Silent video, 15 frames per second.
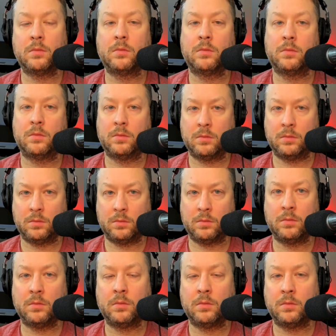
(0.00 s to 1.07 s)

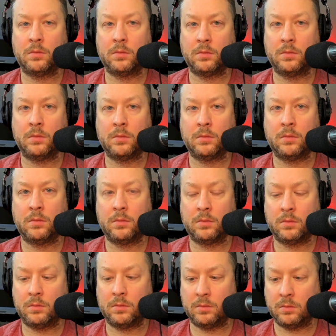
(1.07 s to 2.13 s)

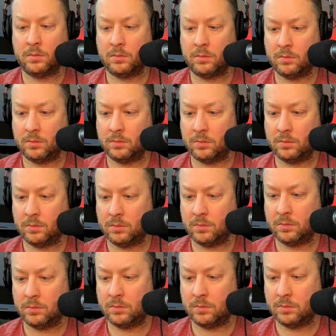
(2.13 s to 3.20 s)

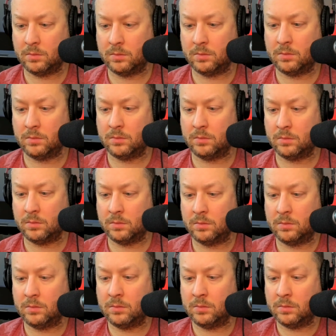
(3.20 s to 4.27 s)

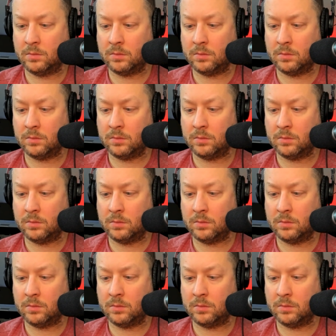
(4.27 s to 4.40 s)
[no speech]